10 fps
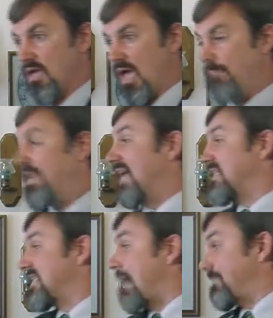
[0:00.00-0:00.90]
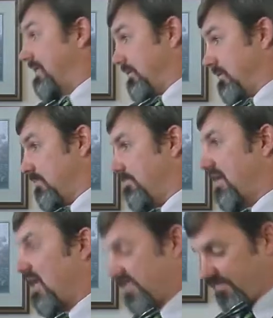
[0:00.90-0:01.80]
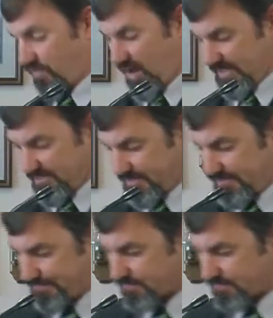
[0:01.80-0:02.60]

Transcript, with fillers: and be accepted because of Christ.